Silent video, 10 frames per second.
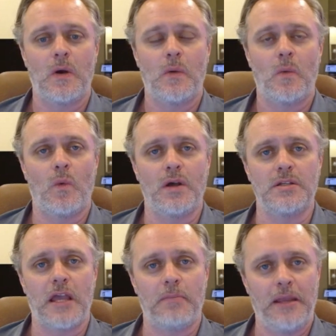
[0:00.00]
was
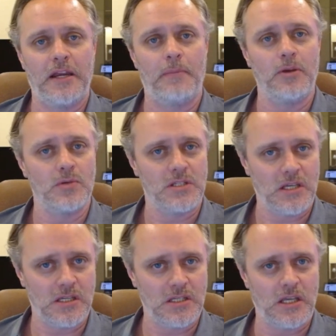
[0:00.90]
a
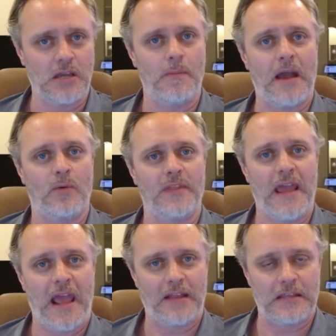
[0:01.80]
PWCC back when they
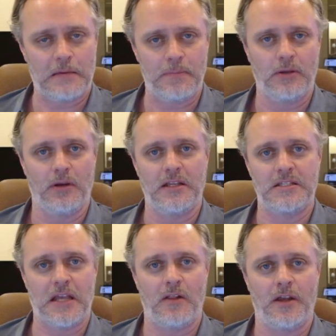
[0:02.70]
had the ability to
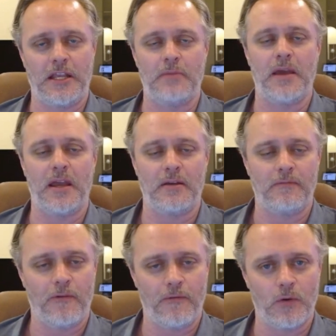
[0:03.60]
sell on eBay.
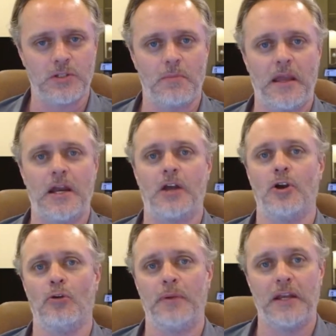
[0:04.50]
For folks that may not
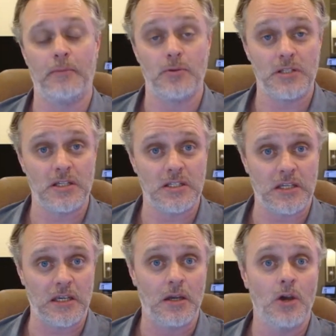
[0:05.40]
know,
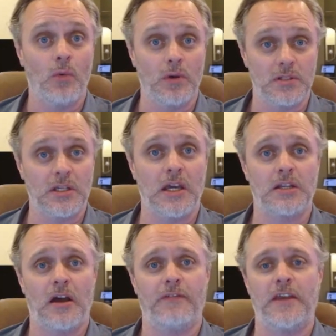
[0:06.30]
PWCC was
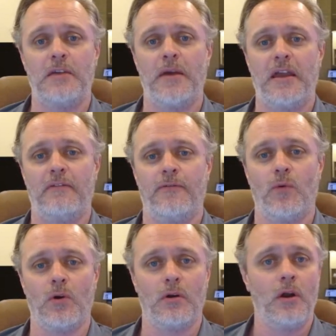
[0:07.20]
kicked off eBay
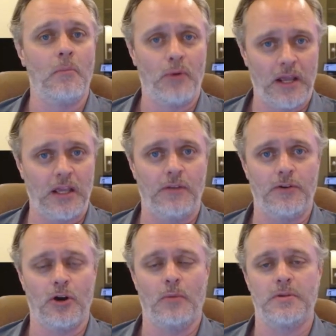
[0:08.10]
for breaking the
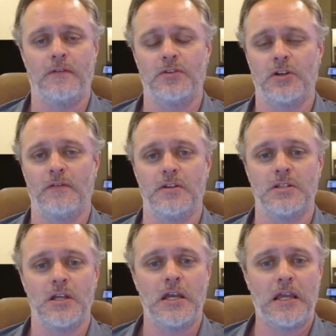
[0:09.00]
terms of
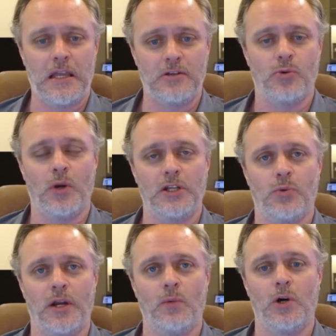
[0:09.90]
service in
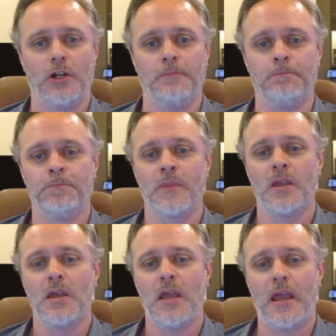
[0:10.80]
2021.
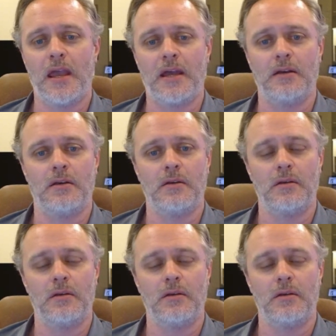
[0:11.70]
And